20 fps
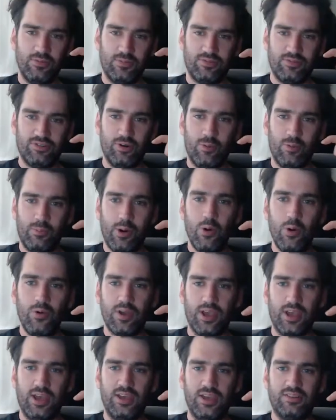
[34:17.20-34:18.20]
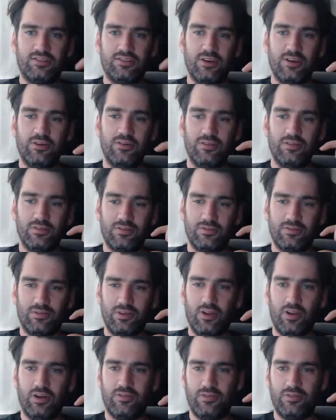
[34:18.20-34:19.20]
sort of bulky. So for
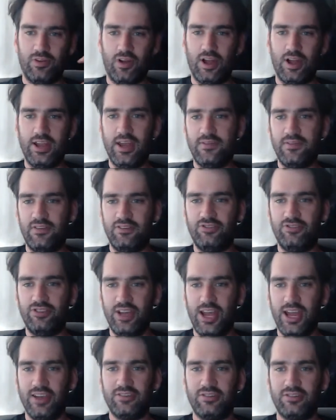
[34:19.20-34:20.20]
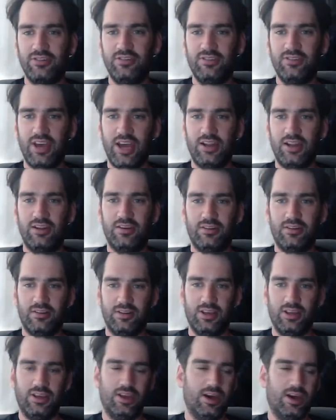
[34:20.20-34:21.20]
like the FSGX 210,
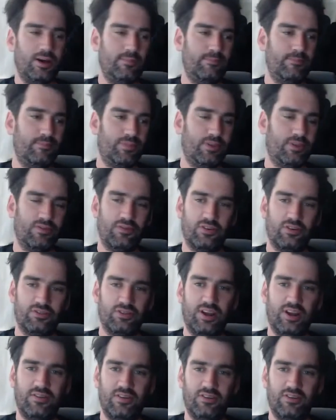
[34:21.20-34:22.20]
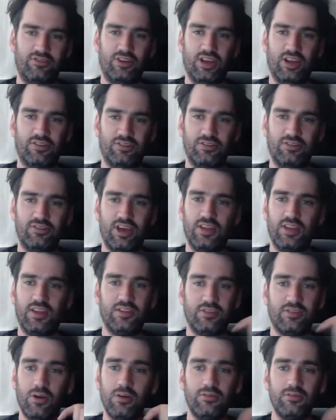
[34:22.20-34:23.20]
the Fossil FSGX 210, they
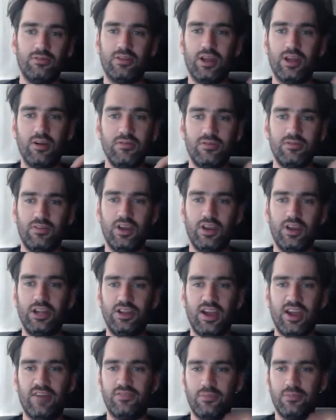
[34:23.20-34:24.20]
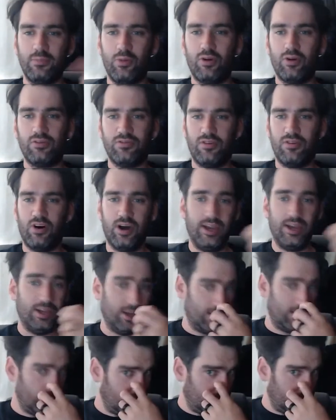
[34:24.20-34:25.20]
don't fit in. You have to modify
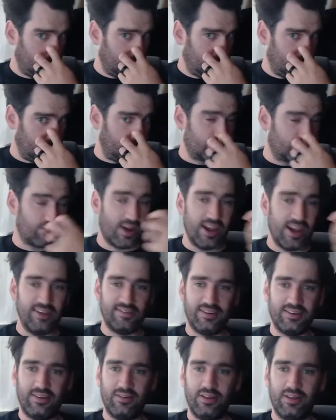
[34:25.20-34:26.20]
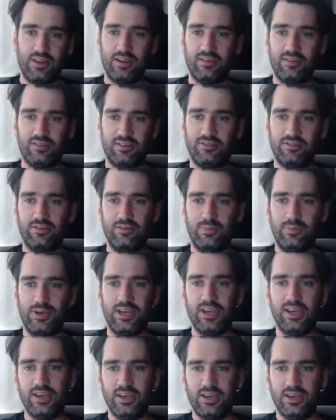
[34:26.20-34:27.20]
the trays and everything because they're too big.